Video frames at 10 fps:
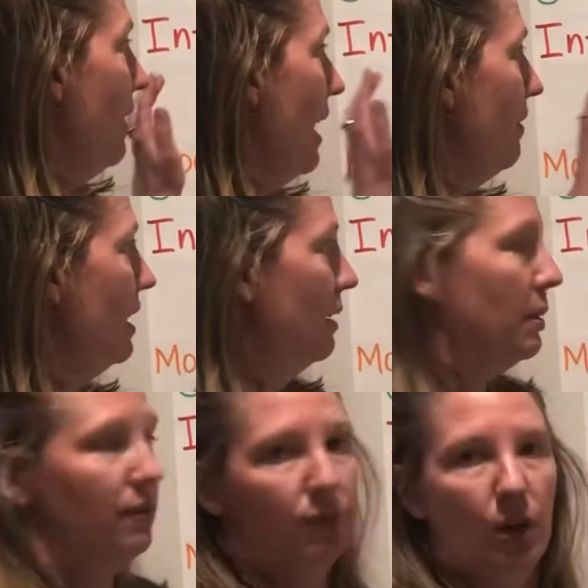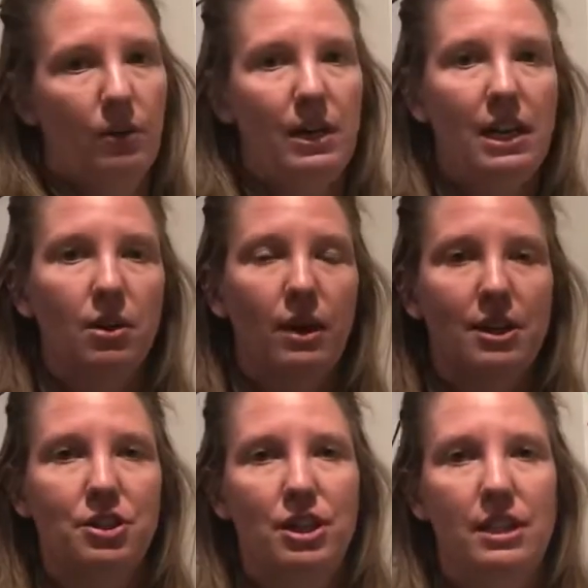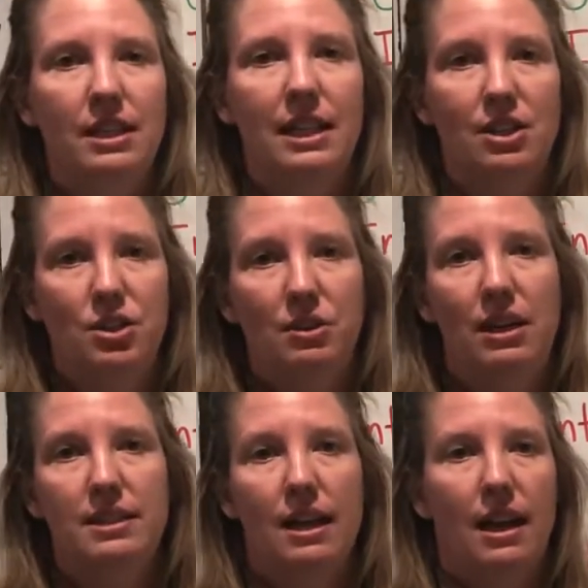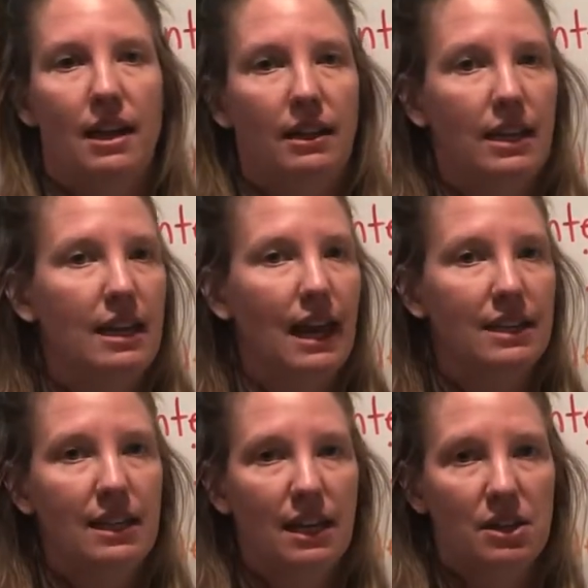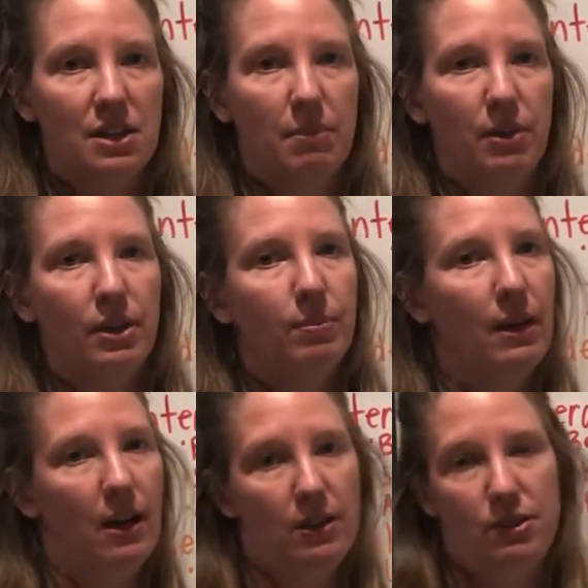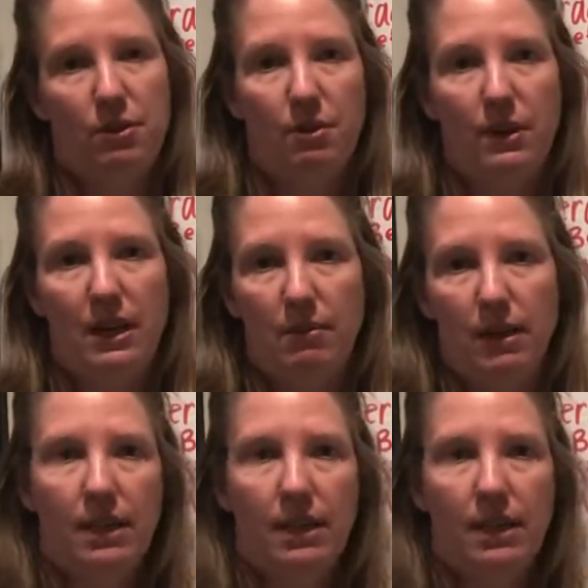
having a before reading question to get students connected into the book and also the reading mini